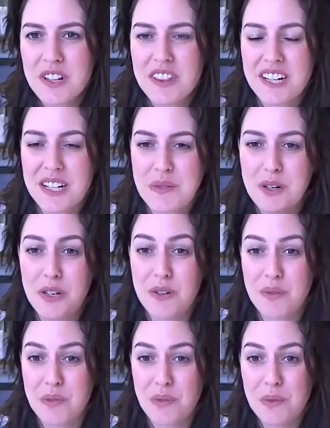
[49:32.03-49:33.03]
And that's where you
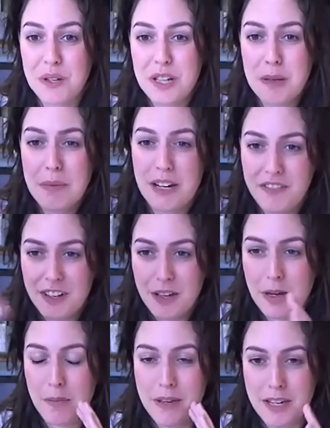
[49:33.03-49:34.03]
can really
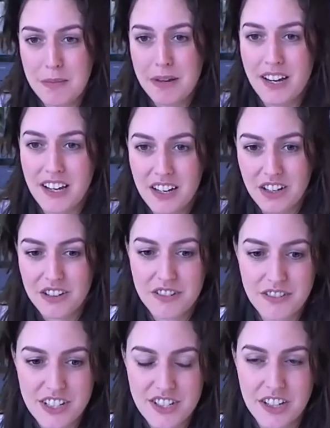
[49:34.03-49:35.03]
benefit by piggybacking off
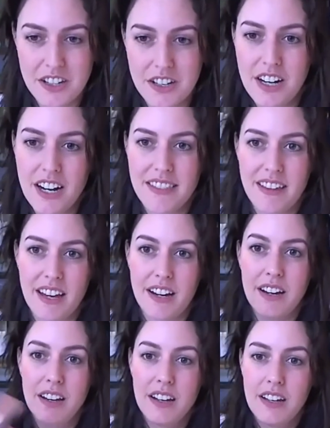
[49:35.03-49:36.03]
of each other and
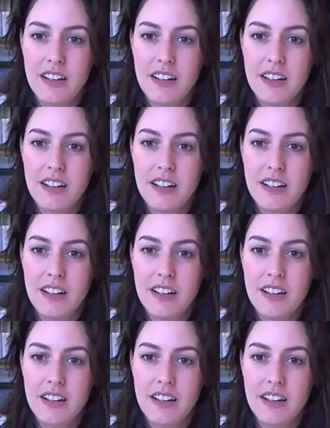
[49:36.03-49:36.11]
then